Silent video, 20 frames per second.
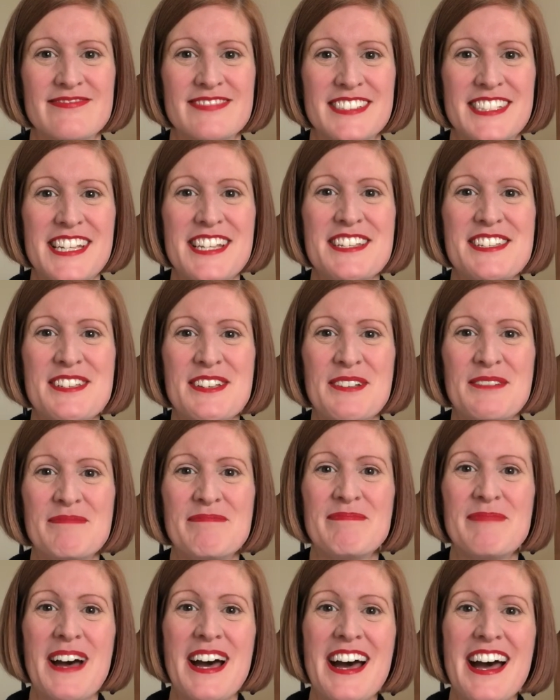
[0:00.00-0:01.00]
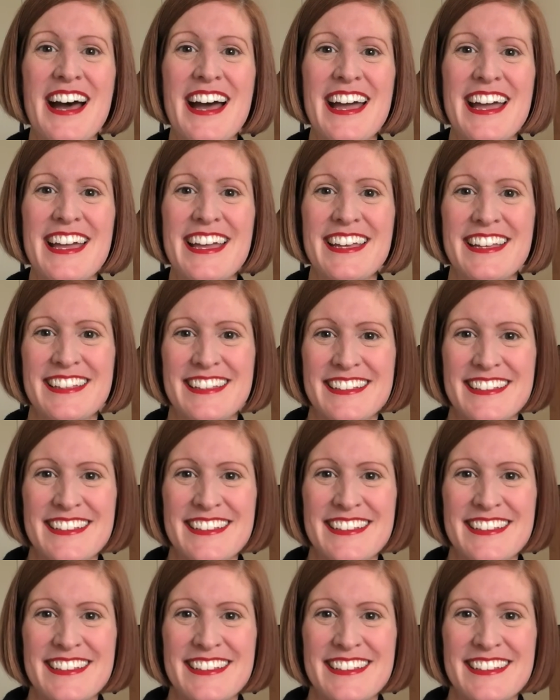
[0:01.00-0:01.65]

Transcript: See you soon. Bye.